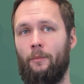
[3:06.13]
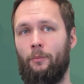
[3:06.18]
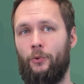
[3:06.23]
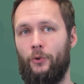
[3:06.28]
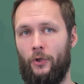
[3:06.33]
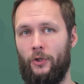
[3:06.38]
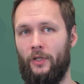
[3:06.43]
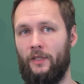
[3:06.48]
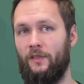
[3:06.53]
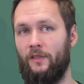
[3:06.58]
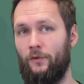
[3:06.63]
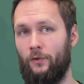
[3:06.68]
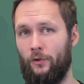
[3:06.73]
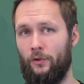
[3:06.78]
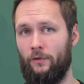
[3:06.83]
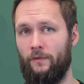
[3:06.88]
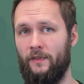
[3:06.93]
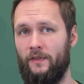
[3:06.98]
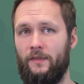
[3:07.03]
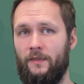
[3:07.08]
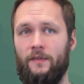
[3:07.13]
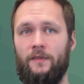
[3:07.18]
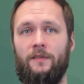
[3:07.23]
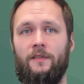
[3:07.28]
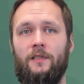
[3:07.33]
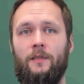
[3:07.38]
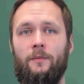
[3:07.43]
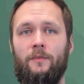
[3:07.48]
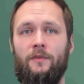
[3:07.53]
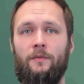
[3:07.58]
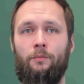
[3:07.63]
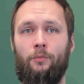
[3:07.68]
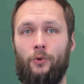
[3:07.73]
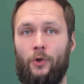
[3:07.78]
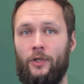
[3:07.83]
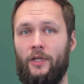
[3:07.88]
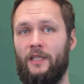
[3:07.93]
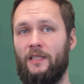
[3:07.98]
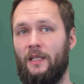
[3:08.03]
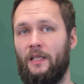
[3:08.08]
product service systems,
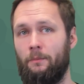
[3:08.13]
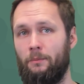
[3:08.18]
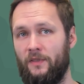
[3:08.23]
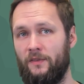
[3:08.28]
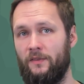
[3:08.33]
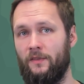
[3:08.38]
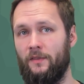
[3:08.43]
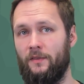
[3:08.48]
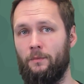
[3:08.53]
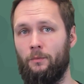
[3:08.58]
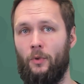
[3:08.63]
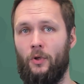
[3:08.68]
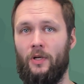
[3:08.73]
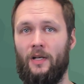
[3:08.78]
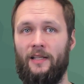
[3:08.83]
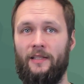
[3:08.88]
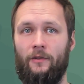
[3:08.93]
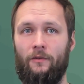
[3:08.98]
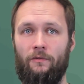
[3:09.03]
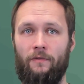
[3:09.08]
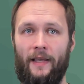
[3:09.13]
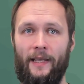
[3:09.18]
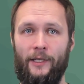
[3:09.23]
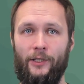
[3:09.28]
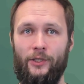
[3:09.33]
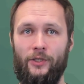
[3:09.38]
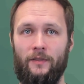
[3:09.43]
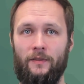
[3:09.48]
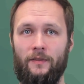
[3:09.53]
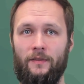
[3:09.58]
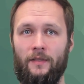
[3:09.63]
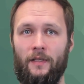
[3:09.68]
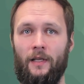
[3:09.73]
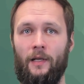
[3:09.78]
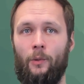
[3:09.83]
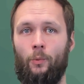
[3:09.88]
product and business model innovations